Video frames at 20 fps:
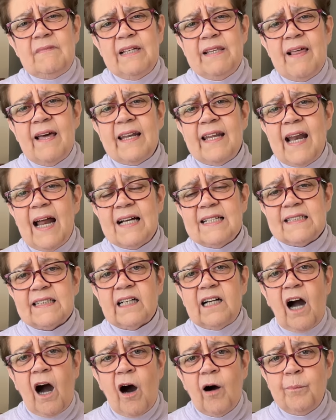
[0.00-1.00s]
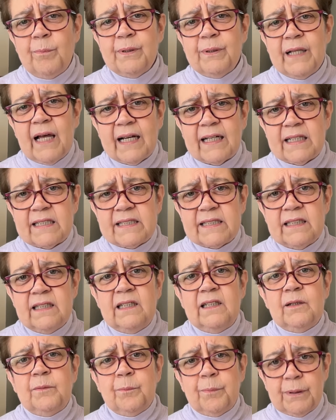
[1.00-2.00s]
that it has a complex
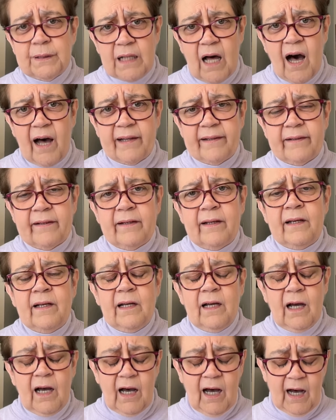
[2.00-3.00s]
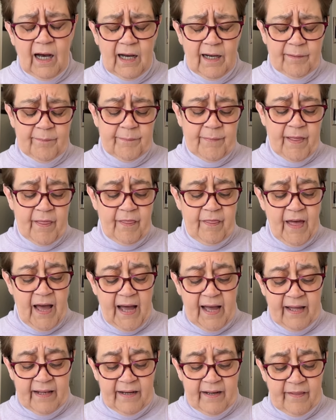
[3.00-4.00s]
plot,
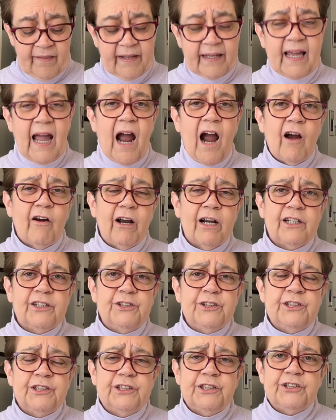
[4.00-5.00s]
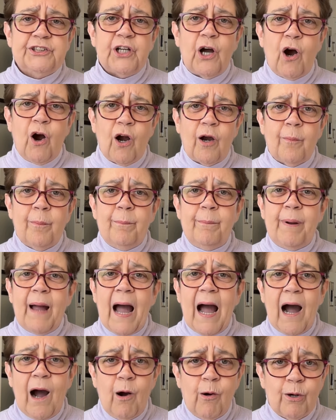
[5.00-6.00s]
that the characters are
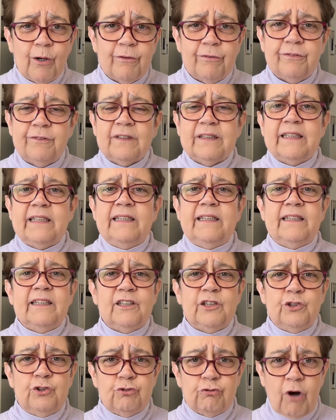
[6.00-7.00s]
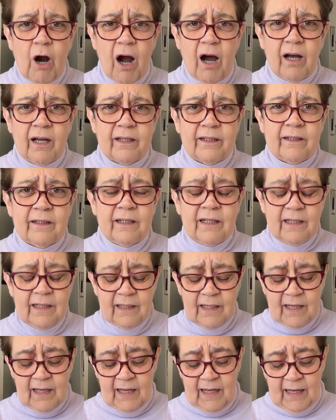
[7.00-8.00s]
powerfully drawn,
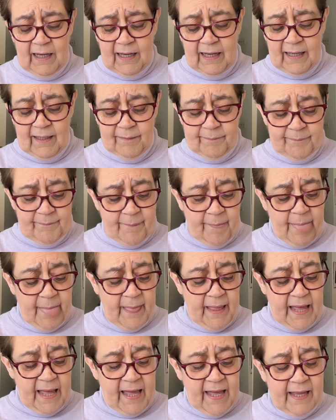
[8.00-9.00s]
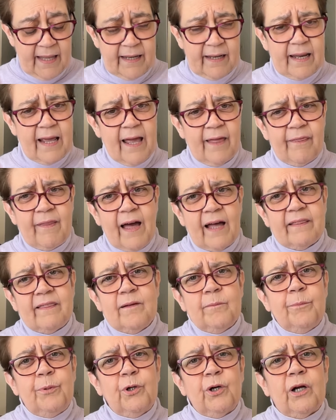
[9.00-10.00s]
and that the
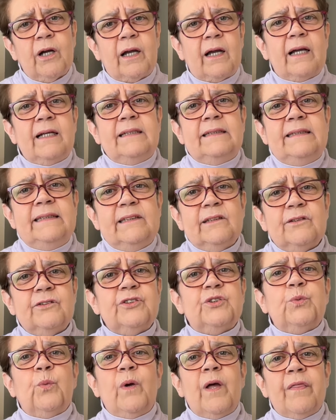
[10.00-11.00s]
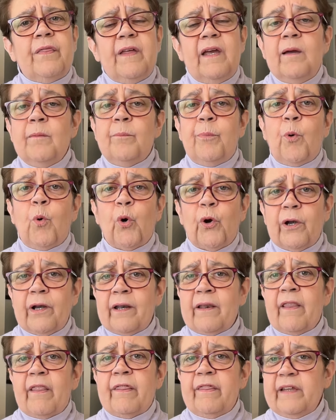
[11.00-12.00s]
book deals with
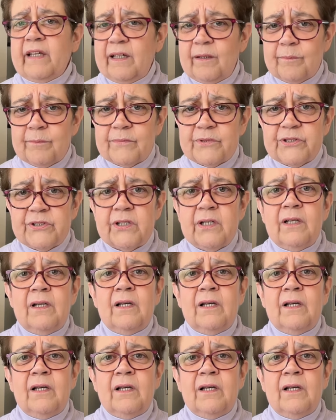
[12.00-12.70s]
important themes.